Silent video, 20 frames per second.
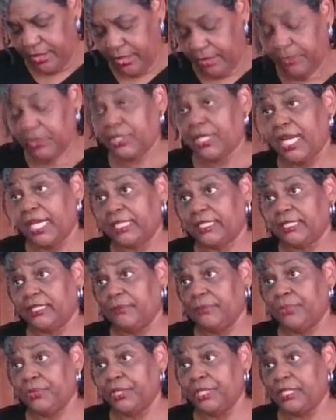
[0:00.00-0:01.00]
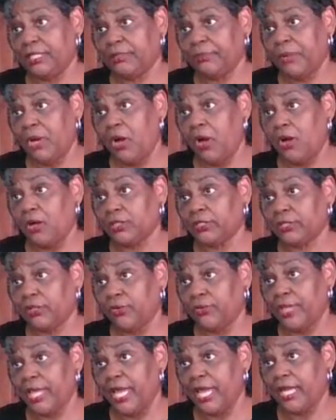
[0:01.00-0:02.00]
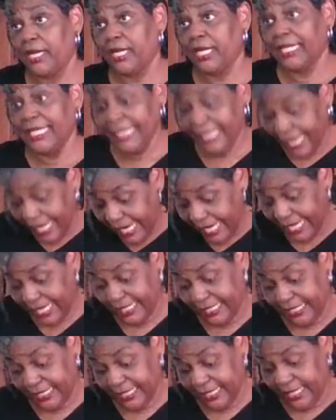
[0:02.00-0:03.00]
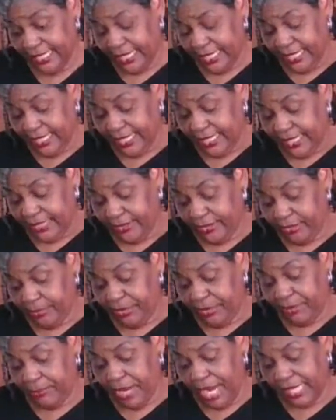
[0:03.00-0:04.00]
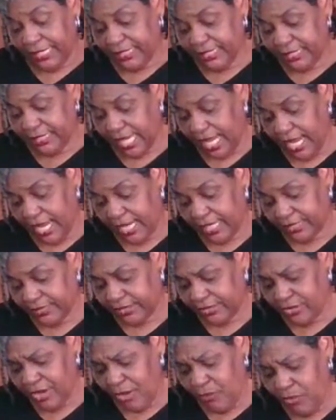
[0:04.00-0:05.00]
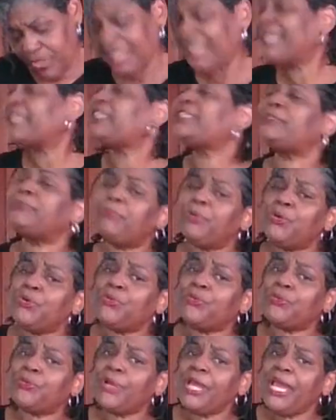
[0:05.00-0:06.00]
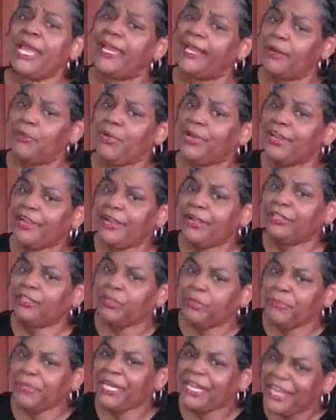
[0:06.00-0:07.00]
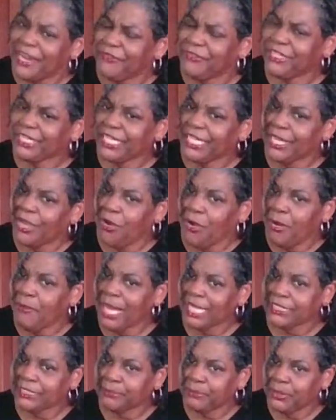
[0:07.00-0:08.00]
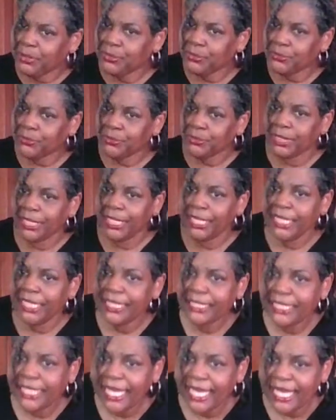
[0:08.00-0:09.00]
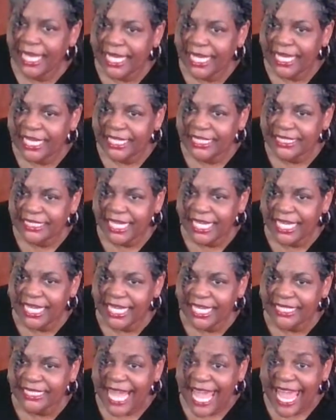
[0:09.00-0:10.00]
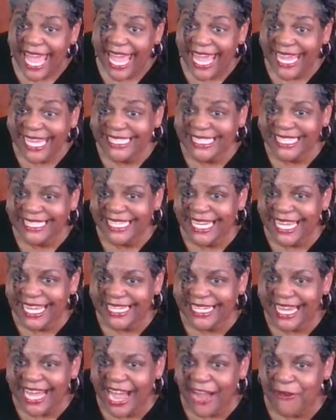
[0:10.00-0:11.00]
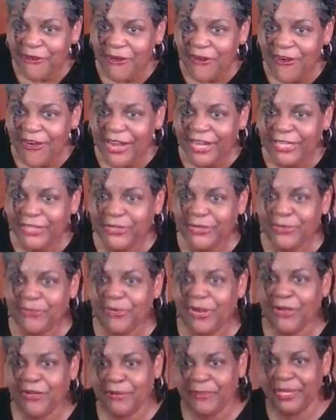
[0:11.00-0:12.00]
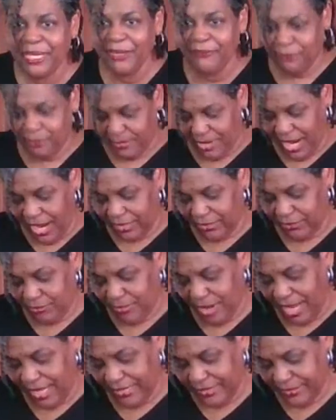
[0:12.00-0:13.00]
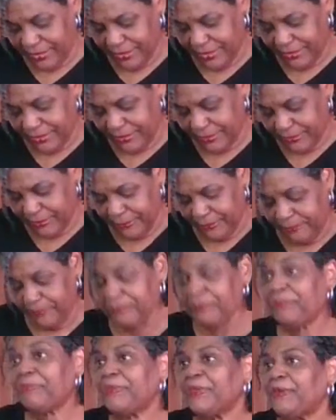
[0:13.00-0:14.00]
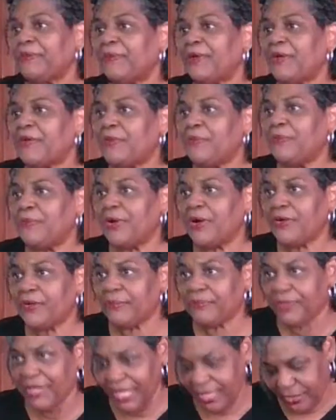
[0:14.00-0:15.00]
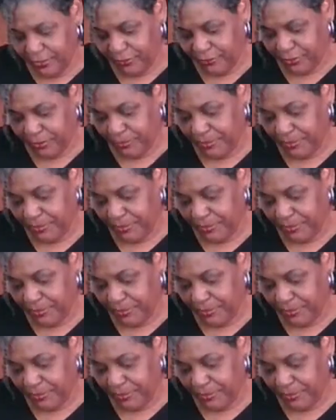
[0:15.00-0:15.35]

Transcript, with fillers: I'm going to dice them pretty small so that, again, they'll be bite-sized. You know, I want to get a spoon. And I want to look at everything on my spoon. Yes, yes. Hey, Tanetta, how are you? Welcome in from Colorado. Welcome, welcome. Thank you for